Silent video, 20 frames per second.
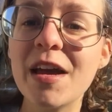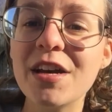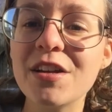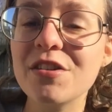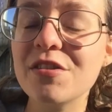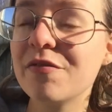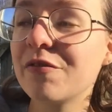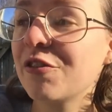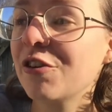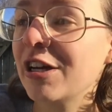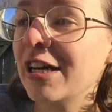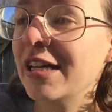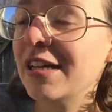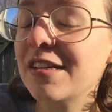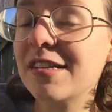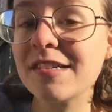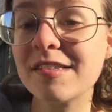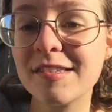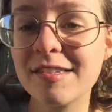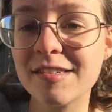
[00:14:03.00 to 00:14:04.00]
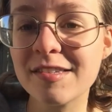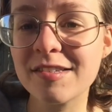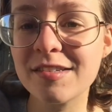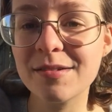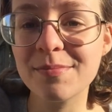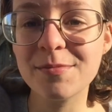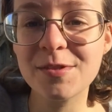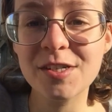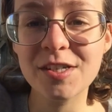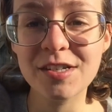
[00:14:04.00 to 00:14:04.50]
and you've created a
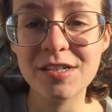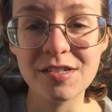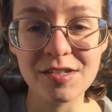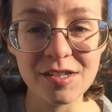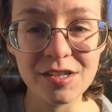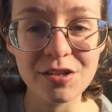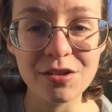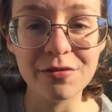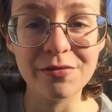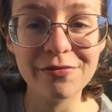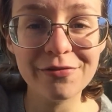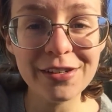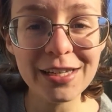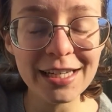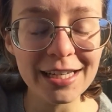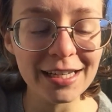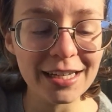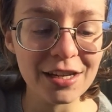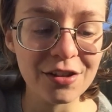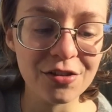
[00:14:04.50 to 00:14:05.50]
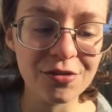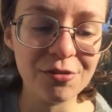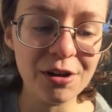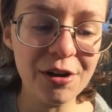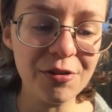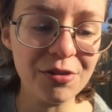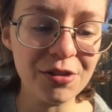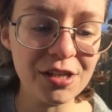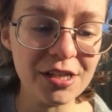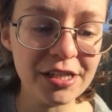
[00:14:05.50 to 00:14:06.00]
system to continue feeding it
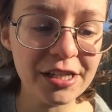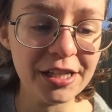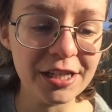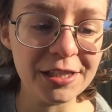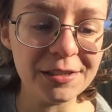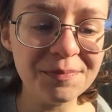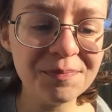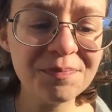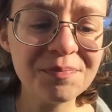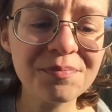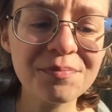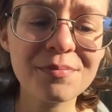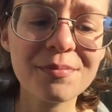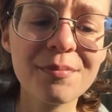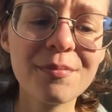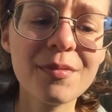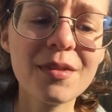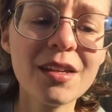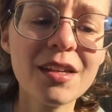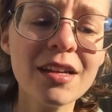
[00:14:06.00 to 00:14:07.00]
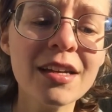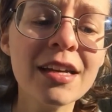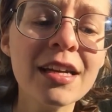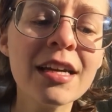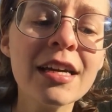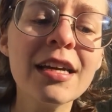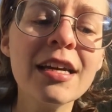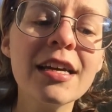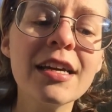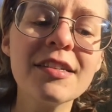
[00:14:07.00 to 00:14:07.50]
throughout the year,
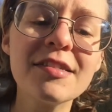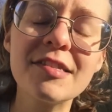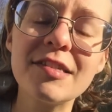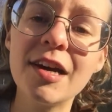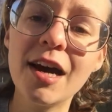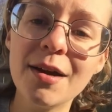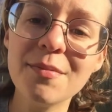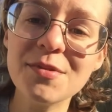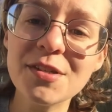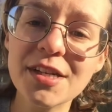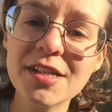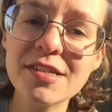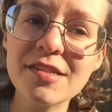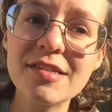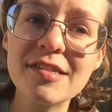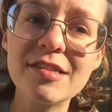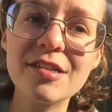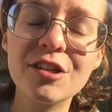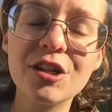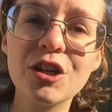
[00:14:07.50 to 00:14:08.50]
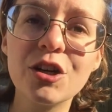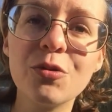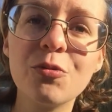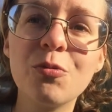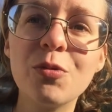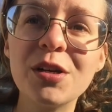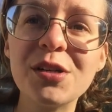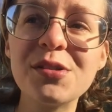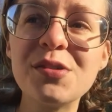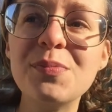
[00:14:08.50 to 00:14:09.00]
it's time to consider
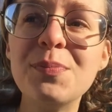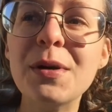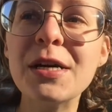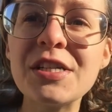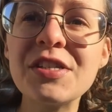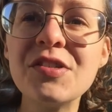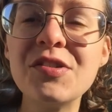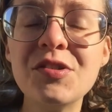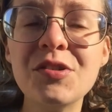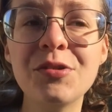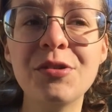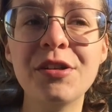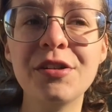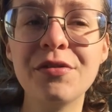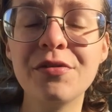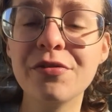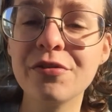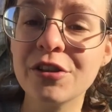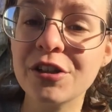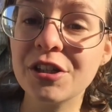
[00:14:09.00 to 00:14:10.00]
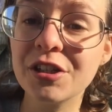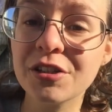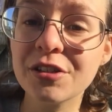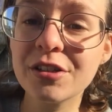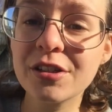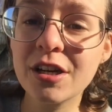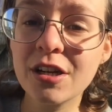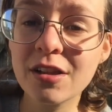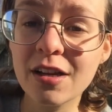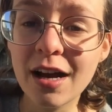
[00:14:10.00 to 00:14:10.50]
what is best suited for
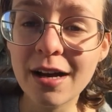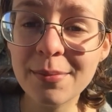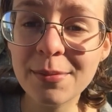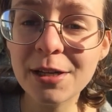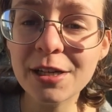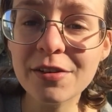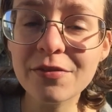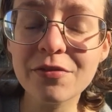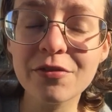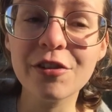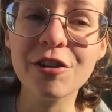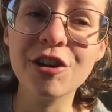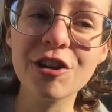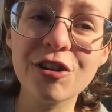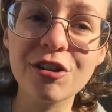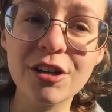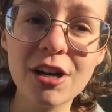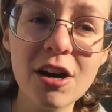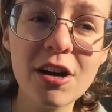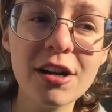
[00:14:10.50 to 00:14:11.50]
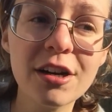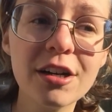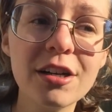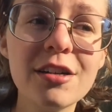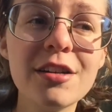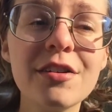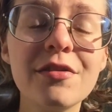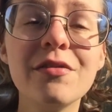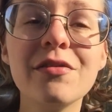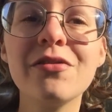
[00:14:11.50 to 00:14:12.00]
your climate, for your
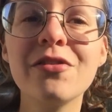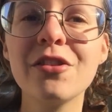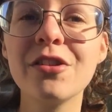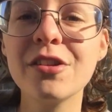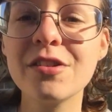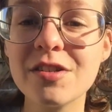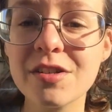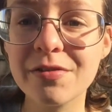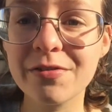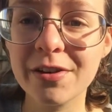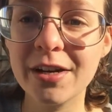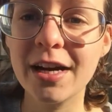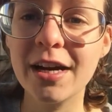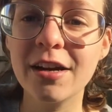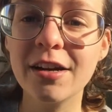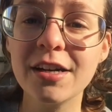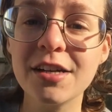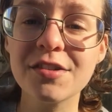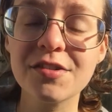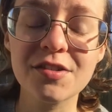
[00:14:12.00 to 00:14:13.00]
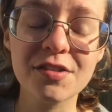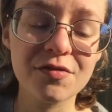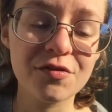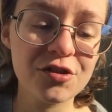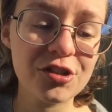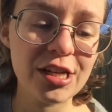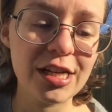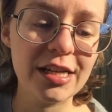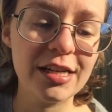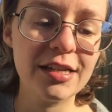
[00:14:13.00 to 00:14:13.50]
yard, and for the different areas of
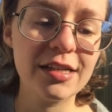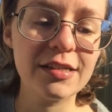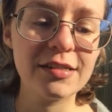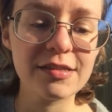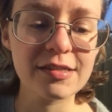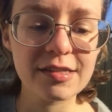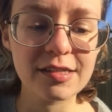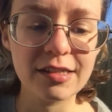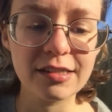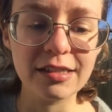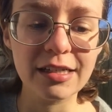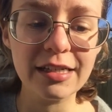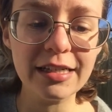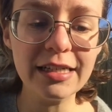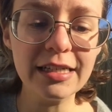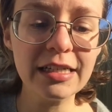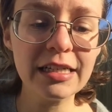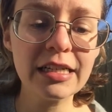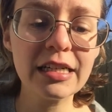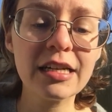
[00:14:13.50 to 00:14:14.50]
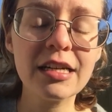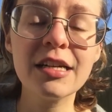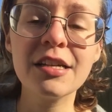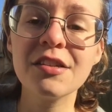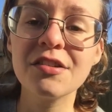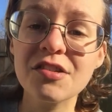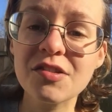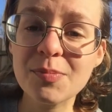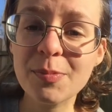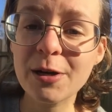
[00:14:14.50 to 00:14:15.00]
shade and sunlight.
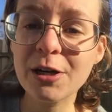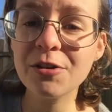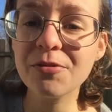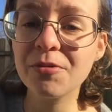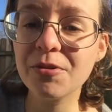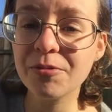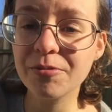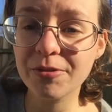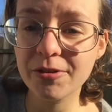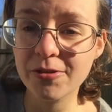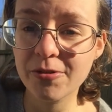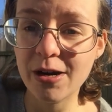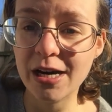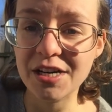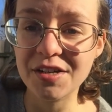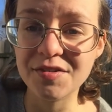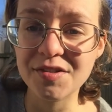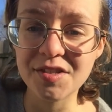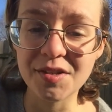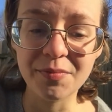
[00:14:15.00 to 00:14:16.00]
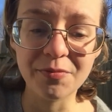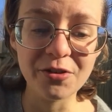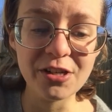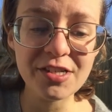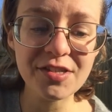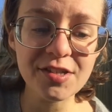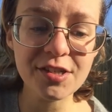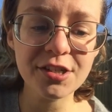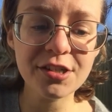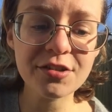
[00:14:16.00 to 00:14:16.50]
This part will require some
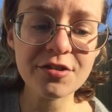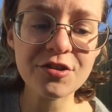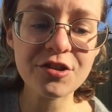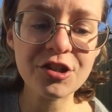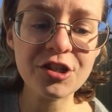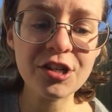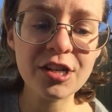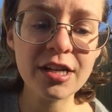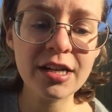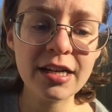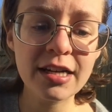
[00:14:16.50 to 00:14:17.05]
research,